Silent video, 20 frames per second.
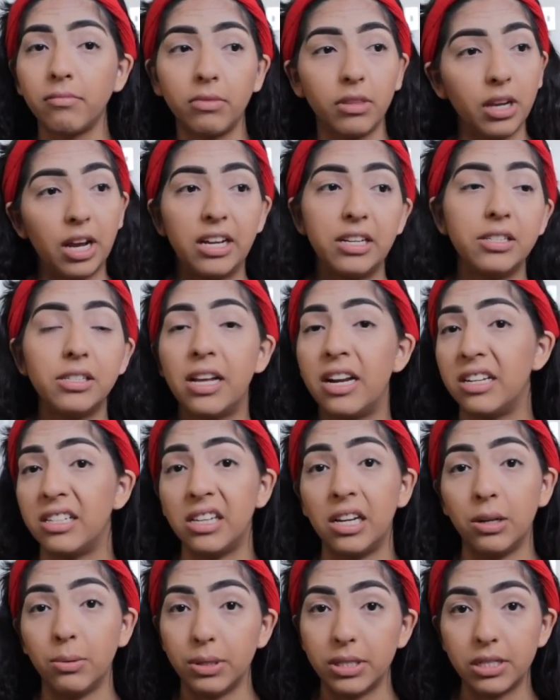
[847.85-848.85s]
I just had a
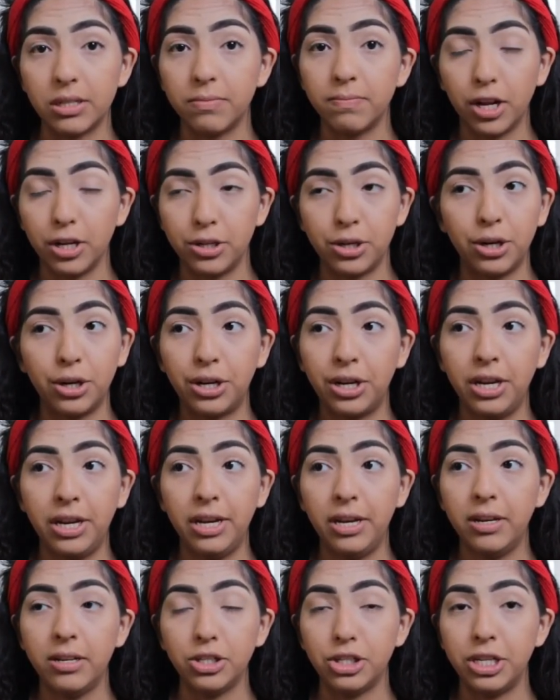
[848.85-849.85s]
sandwich, a
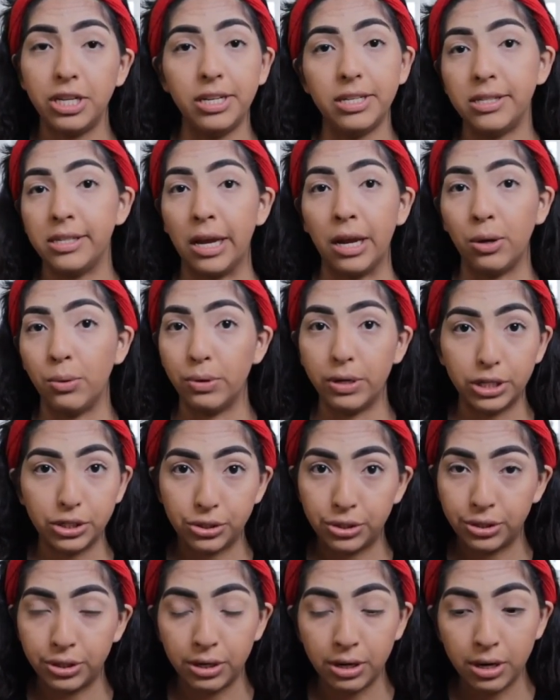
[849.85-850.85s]
turkey and cheese
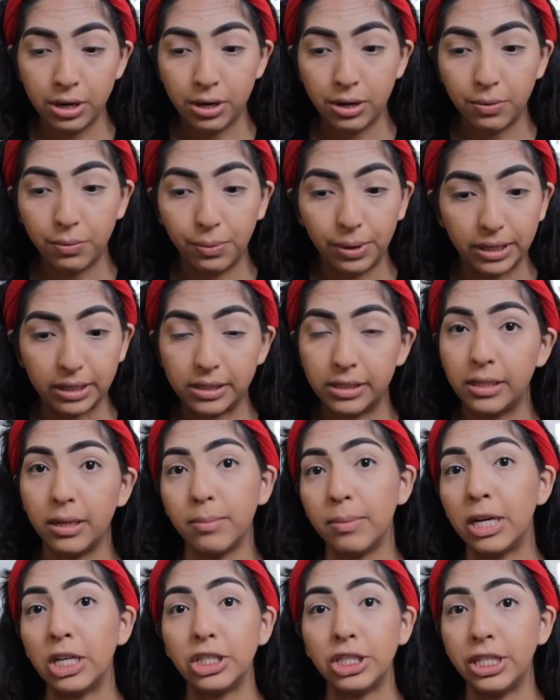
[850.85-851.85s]
sandwich with
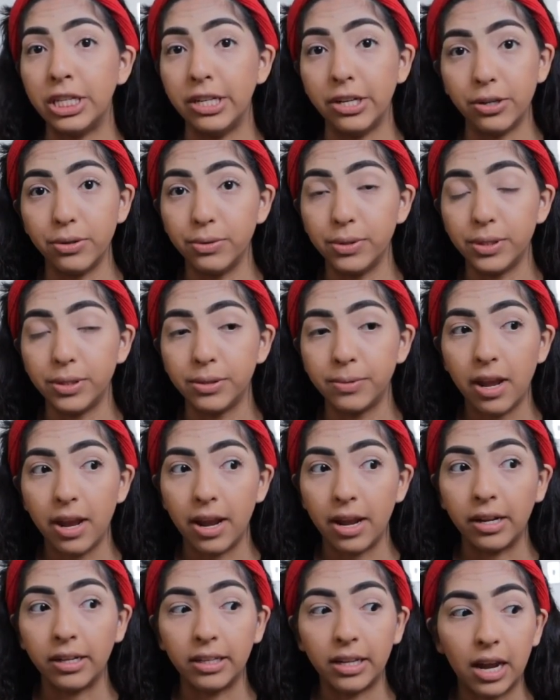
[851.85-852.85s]
some hot Cheetos.
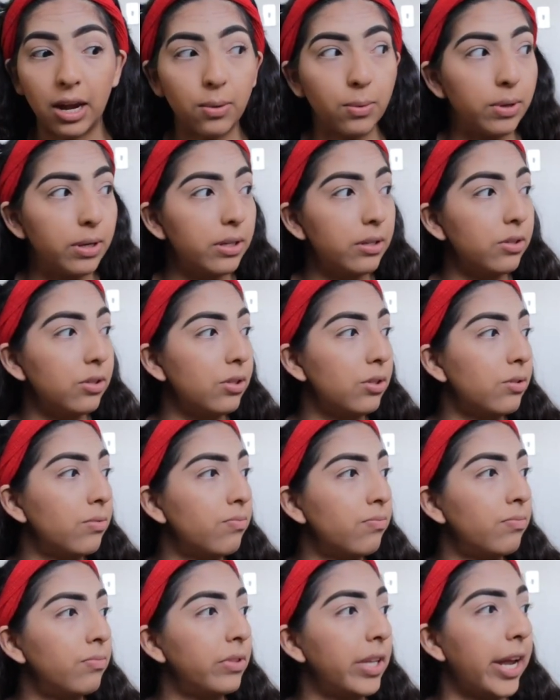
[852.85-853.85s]
And that was
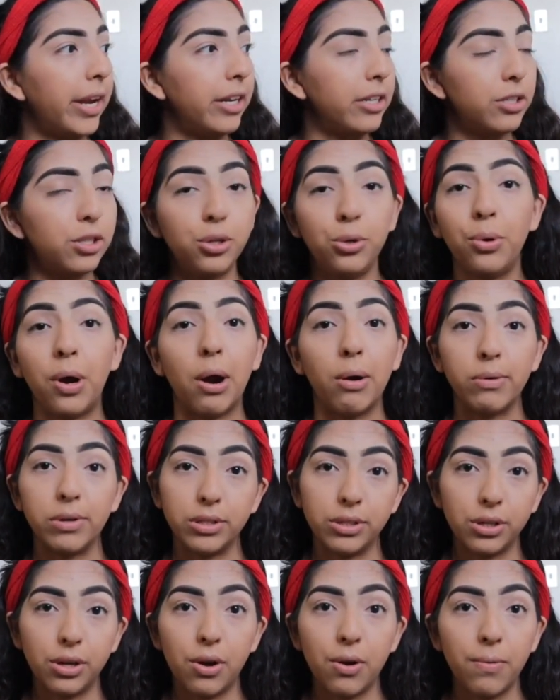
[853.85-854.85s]
like two
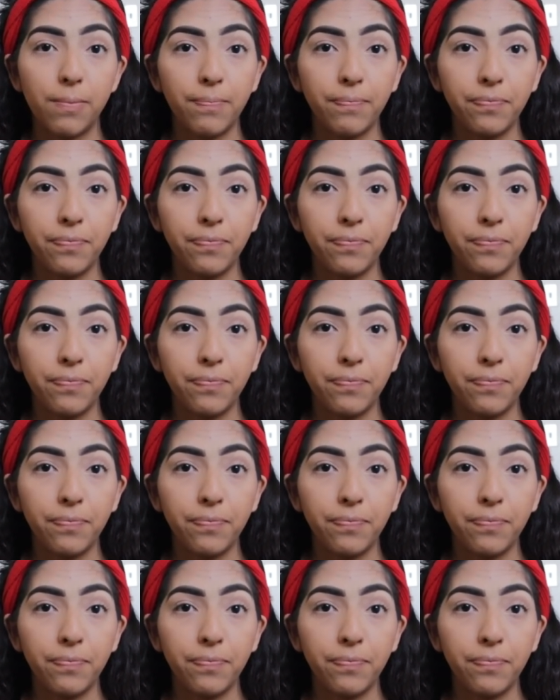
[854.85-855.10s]
hours ago.